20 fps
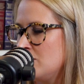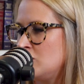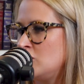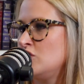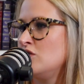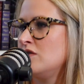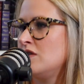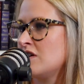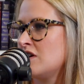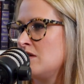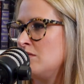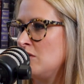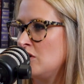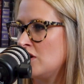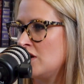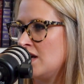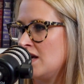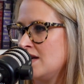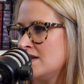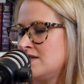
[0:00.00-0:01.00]
to the
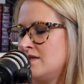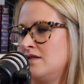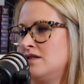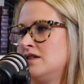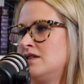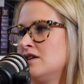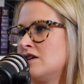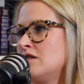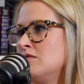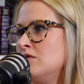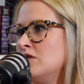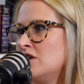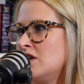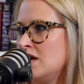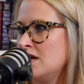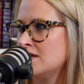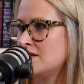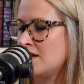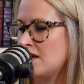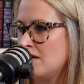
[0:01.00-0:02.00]
communities so that the
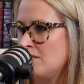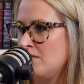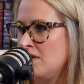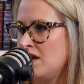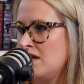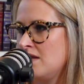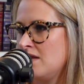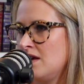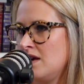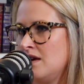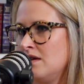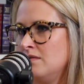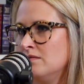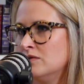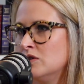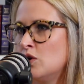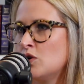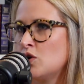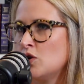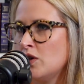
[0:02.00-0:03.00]
communities can be the
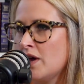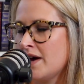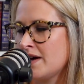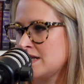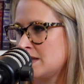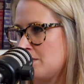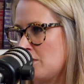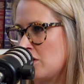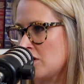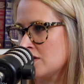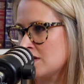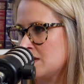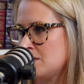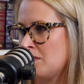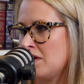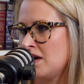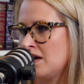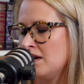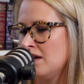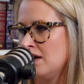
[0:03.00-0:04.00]
local experts.
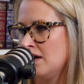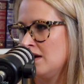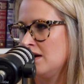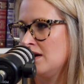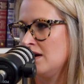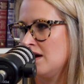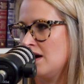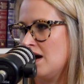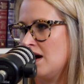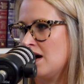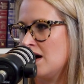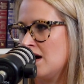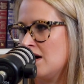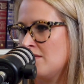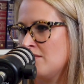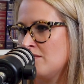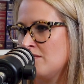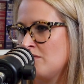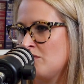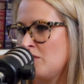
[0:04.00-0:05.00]
But
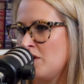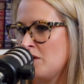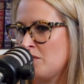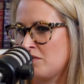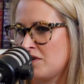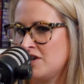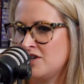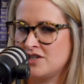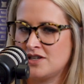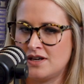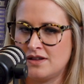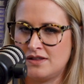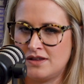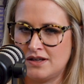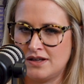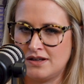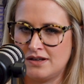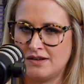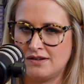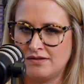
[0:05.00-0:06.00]
we appreciate
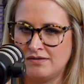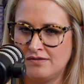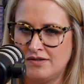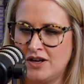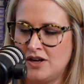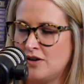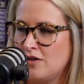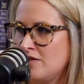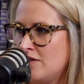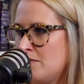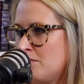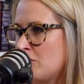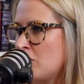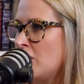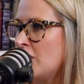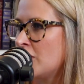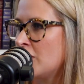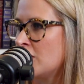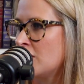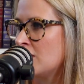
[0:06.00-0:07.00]
the
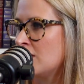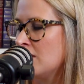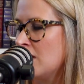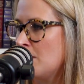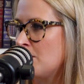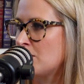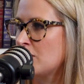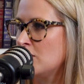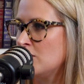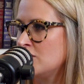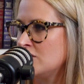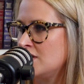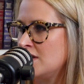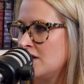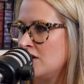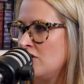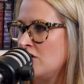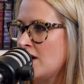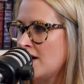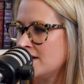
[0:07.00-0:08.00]
broader approach that
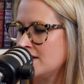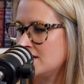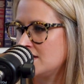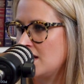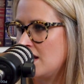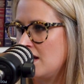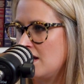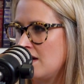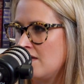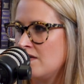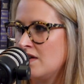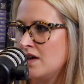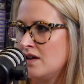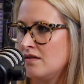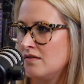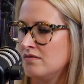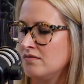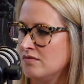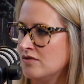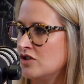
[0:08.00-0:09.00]
you guys take and
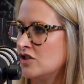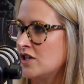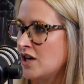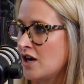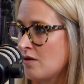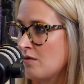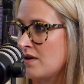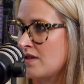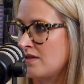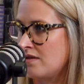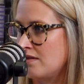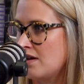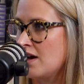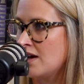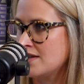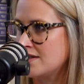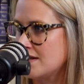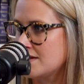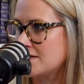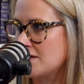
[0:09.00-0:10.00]
then share with
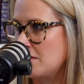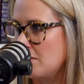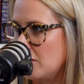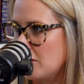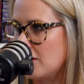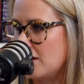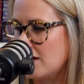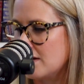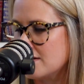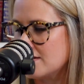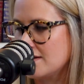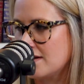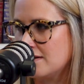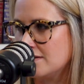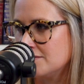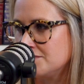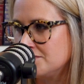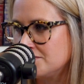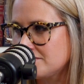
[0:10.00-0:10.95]
us as communities. So.